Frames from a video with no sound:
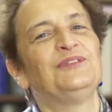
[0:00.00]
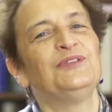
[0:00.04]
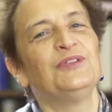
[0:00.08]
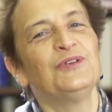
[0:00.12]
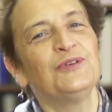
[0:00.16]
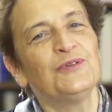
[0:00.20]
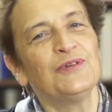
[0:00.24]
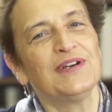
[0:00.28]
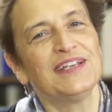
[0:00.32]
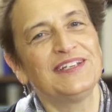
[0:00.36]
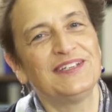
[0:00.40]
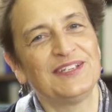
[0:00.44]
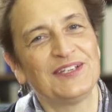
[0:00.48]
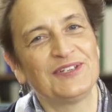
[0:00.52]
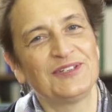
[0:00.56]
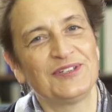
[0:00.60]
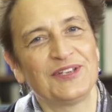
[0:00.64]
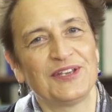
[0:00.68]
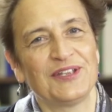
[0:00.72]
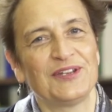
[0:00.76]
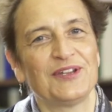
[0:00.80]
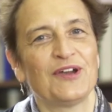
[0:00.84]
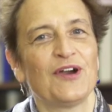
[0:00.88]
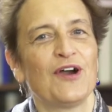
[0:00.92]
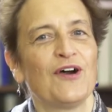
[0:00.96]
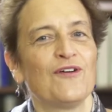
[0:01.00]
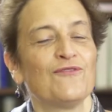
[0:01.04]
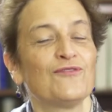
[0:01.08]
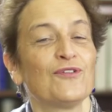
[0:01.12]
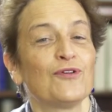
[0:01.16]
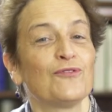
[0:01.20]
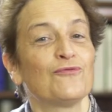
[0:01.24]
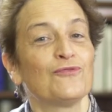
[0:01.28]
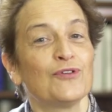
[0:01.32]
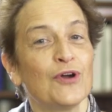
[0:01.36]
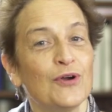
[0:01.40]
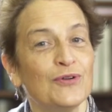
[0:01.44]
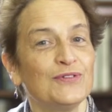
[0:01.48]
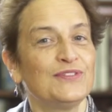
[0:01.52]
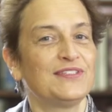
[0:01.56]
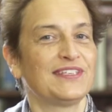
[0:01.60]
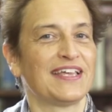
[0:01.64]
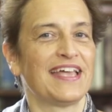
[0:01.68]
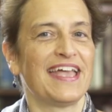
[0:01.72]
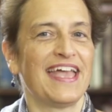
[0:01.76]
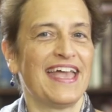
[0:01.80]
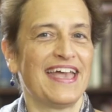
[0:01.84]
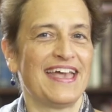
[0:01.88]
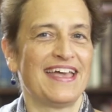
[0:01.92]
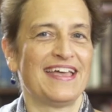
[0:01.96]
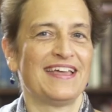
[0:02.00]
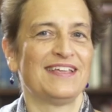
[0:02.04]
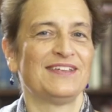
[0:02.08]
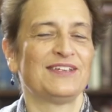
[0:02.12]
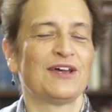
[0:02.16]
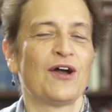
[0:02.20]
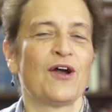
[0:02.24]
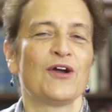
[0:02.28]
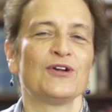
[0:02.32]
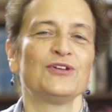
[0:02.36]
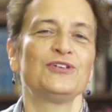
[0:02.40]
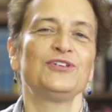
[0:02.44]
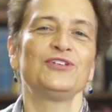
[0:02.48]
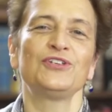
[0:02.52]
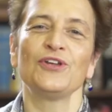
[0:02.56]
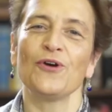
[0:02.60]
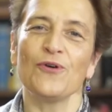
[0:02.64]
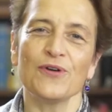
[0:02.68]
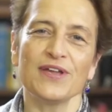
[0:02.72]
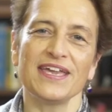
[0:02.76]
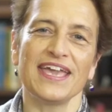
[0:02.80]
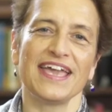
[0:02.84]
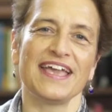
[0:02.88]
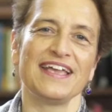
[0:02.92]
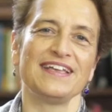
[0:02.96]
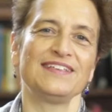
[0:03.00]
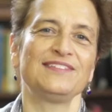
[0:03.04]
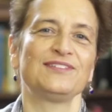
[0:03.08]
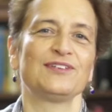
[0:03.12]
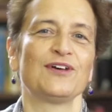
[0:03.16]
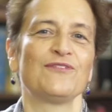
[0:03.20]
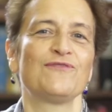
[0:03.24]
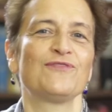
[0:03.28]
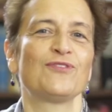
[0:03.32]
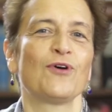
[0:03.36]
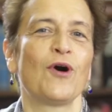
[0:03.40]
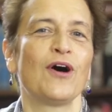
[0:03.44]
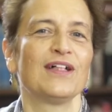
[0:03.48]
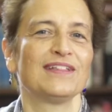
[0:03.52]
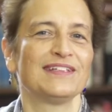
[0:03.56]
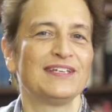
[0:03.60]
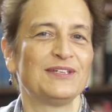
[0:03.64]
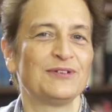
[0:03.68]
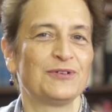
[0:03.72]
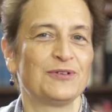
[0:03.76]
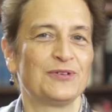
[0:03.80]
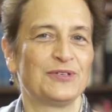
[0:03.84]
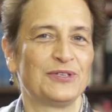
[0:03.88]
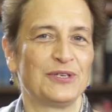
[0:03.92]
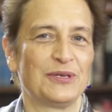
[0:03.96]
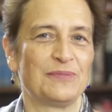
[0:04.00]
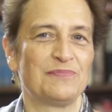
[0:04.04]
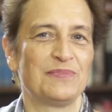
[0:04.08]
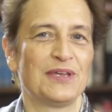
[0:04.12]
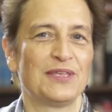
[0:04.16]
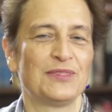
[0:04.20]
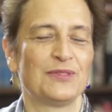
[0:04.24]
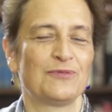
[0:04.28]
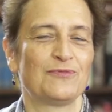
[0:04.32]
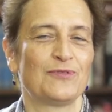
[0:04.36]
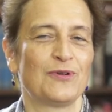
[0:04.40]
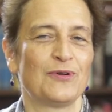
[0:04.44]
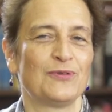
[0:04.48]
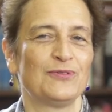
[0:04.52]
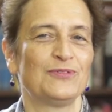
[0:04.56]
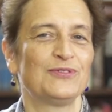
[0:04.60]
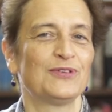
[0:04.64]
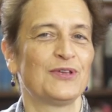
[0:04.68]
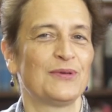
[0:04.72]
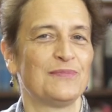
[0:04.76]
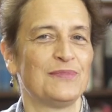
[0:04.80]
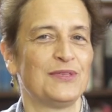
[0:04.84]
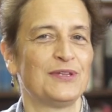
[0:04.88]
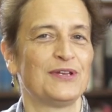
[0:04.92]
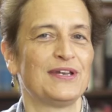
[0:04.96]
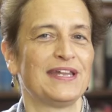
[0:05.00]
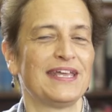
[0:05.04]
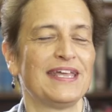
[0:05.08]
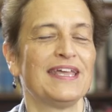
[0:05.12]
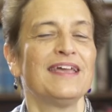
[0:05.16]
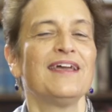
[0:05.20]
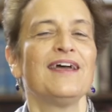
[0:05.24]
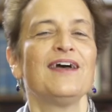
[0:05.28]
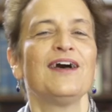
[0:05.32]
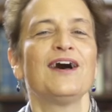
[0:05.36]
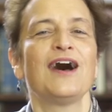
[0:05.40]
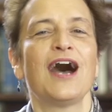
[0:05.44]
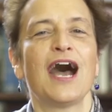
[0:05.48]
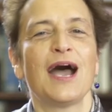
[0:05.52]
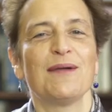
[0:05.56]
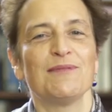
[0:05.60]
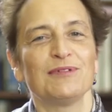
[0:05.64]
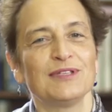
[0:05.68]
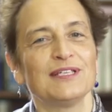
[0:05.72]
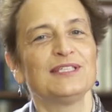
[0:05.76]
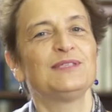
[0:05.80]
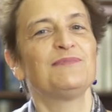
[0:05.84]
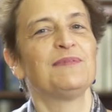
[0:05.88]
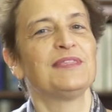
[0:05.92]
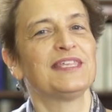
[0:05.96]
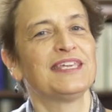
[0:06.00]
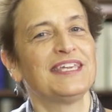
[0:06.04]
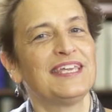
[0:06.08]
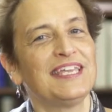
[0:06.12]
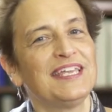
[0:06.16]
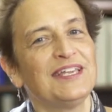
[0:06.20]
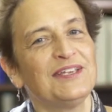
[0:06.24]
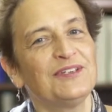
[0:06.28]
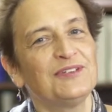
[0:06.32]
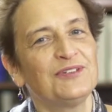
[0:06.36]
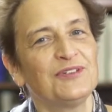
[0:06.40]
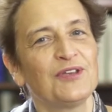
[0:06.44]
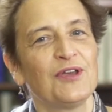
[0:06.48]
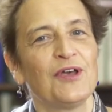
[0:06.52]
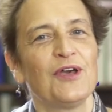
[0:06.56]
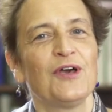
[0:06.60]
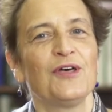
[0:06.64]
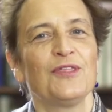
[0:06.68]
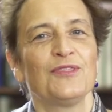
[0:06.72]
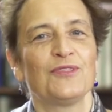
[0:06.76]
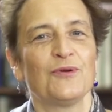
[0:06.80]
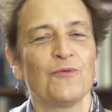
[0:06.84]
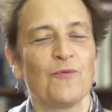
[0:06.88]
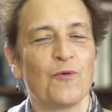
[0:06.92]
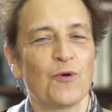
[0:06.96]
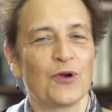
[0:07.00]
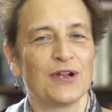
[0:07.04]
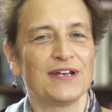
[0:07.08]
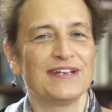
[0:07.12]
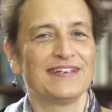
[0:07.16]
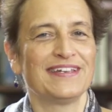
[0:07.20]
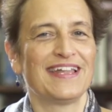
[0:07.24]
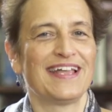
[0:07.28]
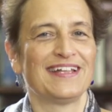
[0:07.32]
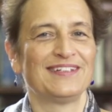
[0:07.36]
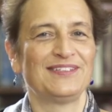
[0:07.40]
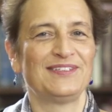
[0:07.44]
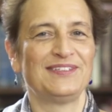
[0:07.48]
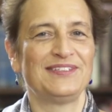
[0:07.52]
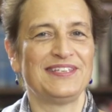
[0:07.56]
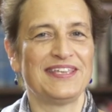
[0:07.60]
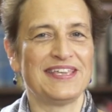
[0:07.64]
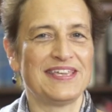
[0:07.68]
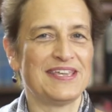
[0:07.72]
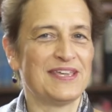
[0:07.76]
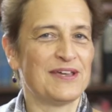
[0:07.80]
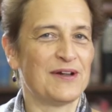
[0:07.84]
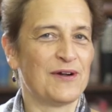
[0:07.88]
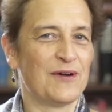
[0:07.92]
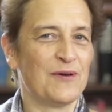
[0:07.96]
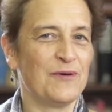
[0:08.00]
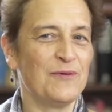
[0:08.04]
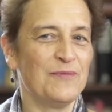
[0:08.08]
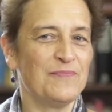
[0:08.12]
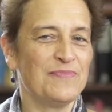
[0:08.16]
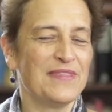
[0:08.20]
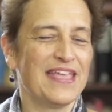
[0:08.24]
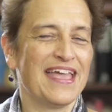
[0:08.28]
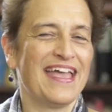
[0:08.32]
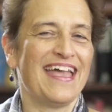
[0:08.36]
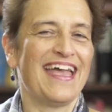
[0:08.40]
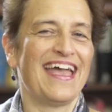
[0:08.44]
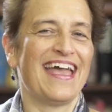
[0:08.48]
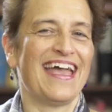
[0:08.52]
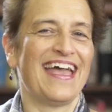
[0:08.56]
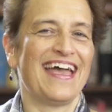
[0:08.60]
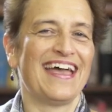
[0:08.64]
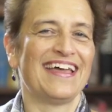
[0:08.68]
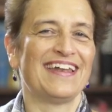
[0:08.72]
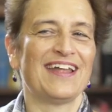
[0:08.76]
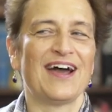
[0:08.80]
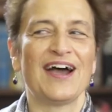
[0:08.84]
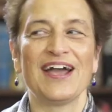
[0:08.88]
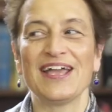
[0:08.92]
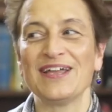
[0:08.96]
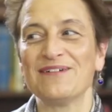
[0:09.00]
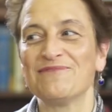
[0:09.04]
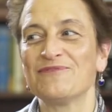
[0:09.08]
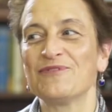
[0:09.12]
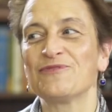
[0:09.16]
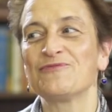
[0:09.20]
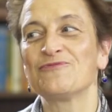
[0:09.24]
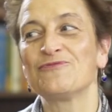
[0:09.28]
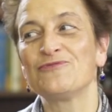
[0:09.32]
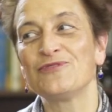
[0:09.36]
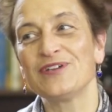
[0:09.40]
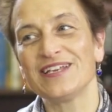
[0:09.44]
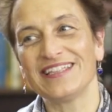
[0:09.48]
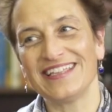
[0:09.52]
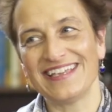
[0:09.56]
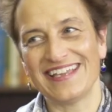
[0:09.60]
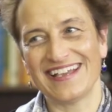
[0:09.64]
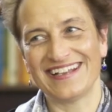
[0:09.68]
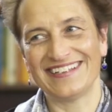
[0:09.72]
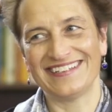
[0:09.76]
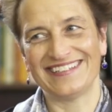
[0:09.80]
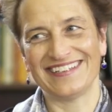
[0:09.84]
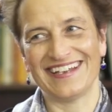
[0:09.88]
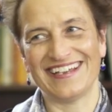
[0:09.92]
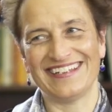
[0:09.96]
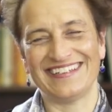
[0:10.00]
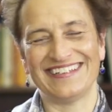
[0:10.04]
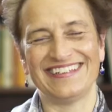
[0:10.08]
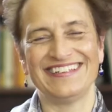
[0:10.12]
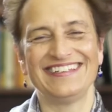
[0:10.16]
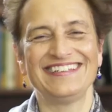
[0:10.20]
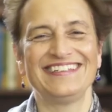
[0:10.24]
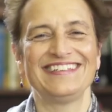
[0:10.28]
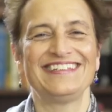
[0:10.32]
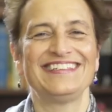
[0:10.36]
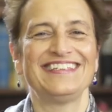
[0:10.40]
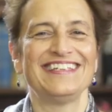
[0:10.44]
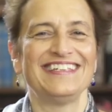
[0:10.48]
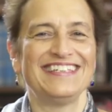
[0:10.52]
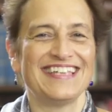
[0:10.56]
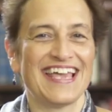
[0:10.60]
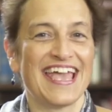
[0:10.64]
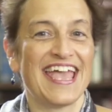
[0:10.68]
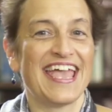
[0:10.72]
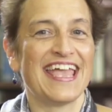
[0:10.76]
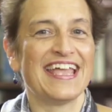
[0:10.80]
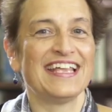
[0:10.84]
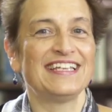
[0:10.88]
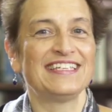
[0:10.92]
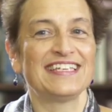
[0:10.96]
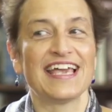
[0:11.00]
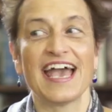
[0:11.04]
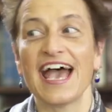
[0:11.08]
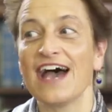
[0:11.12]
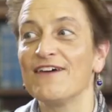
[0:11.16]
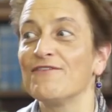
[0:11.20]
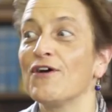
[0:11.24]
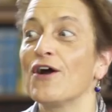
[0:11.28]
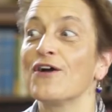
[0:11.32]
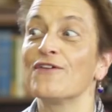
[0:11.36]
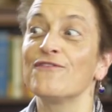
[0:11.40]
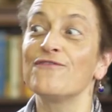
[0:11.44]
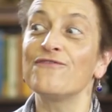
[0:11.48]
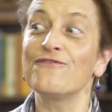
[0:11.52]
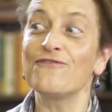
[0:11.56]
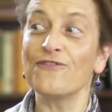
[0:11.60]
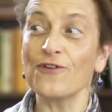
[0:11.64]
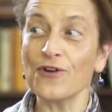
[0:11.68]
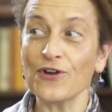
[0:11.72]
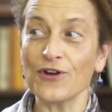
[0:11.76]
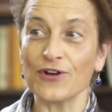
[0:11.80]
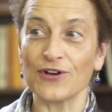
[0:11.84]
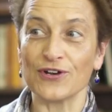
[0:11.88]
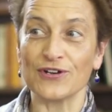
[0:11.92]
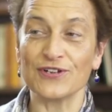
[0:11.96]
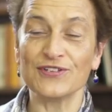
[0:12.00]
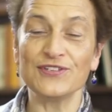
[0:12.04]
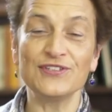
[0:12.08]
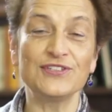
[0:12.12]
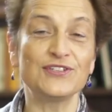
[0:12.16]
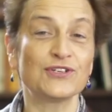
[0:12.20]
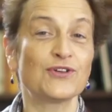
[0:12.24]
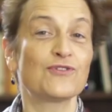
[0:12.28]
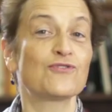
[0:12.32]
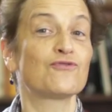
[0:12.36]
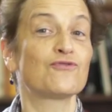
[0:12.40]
new edition of Rhodes Ahead, our showcase of thought leadership in the Rhodes community. I'm Elizabeth Quiche, the warden and CEO, and I am really excited today to have our first